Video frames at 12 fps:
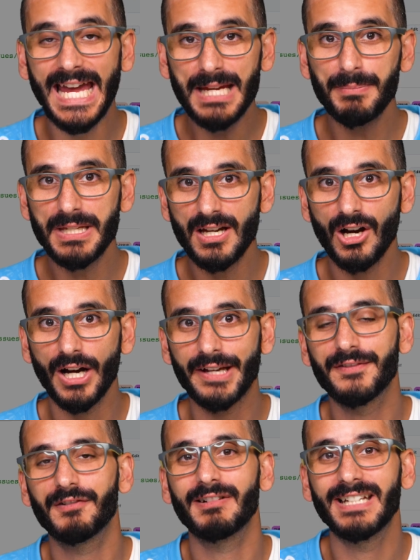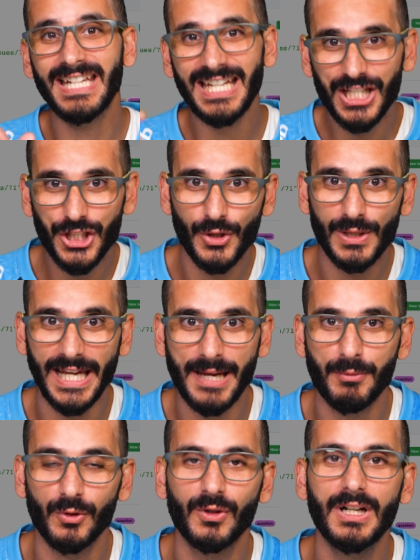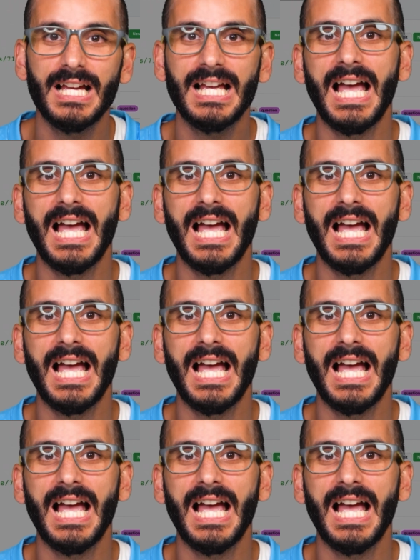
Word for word: API for an issue label